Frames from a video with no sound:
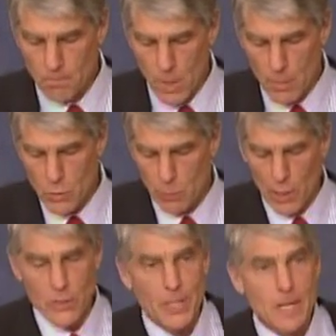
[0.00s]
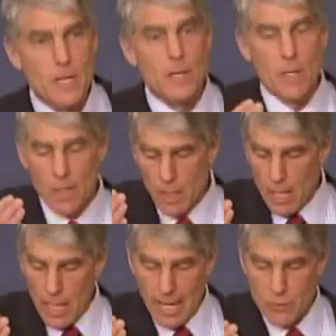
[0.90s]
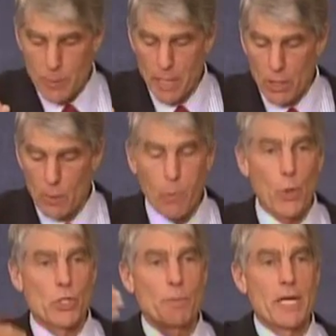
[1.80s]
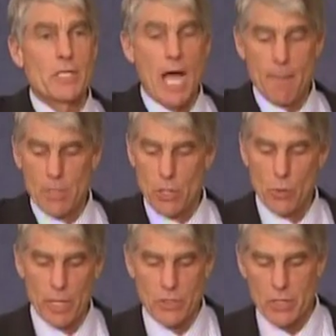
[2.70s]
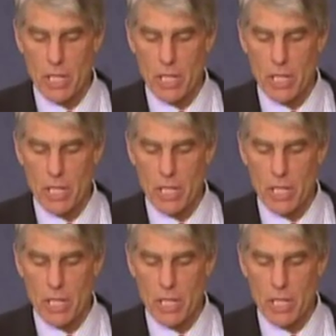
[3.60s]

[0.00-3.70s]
Now, Mr. President, I've spent a good portion of my time in the U.S.